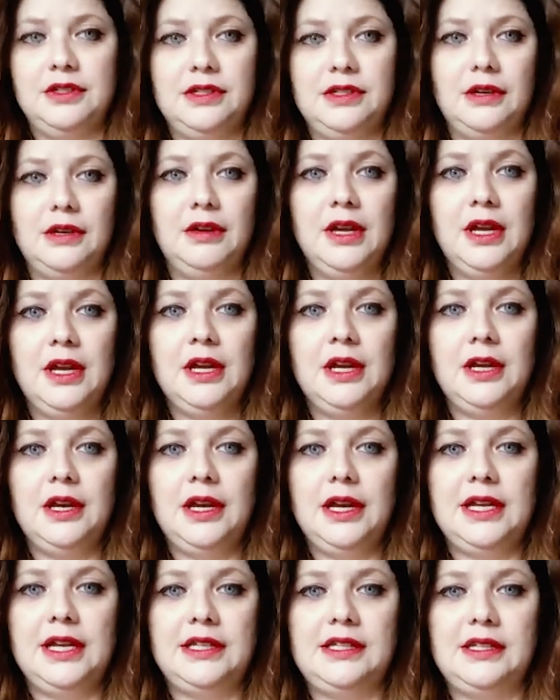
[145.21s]
So
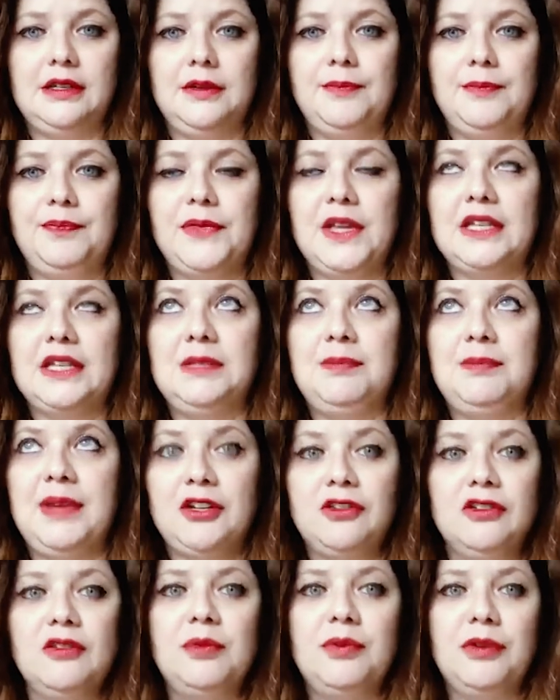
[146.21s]
it's a
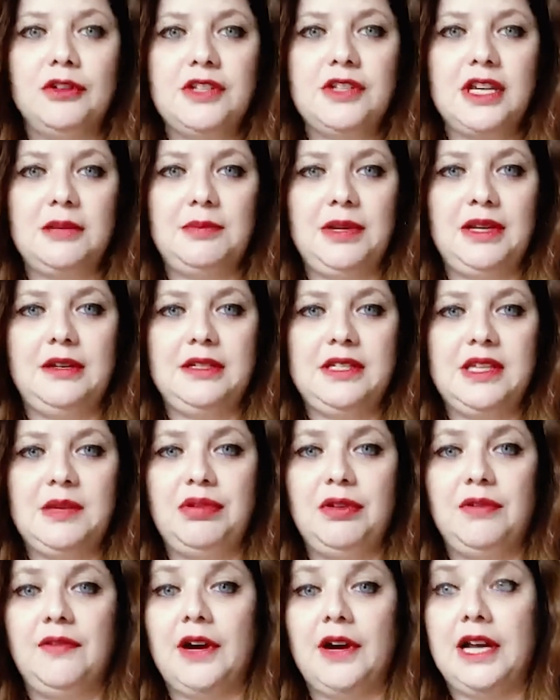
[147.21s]
special project because it
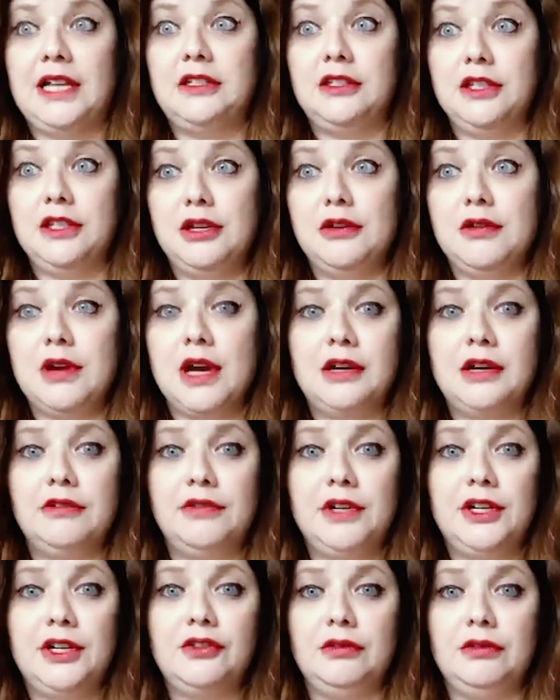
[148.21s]
provides new and
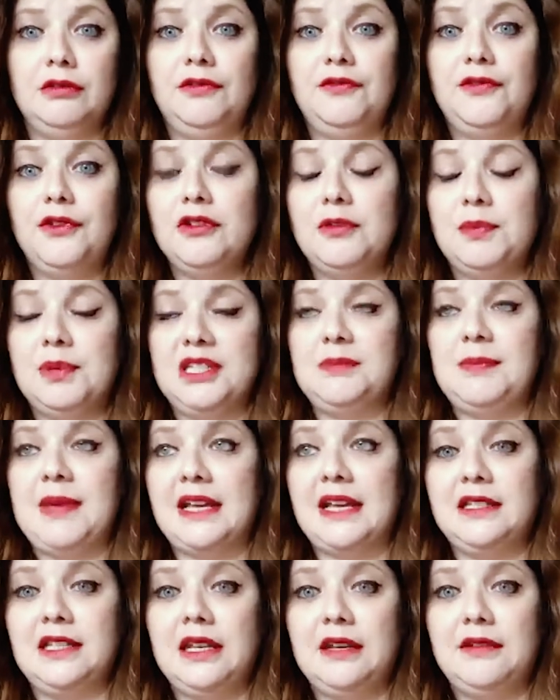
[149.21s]
original food
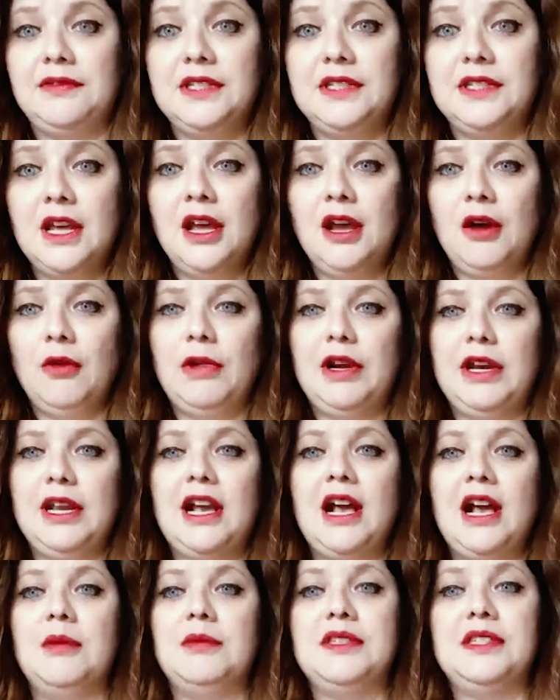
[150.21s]
perspectives when
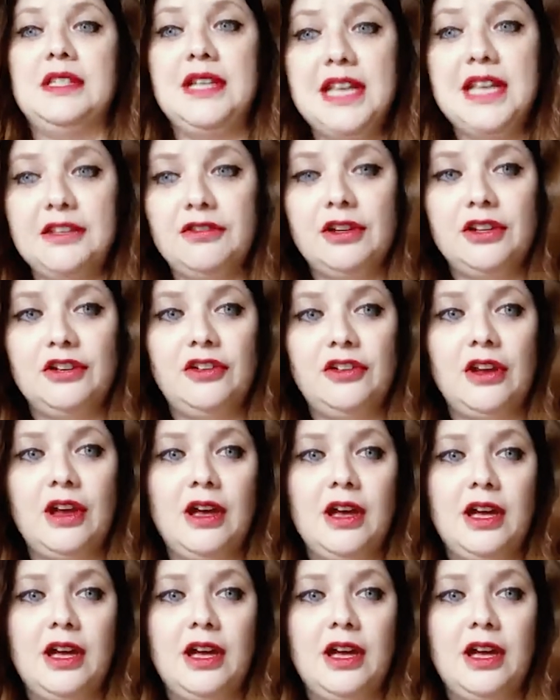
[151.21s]
it comes to literature,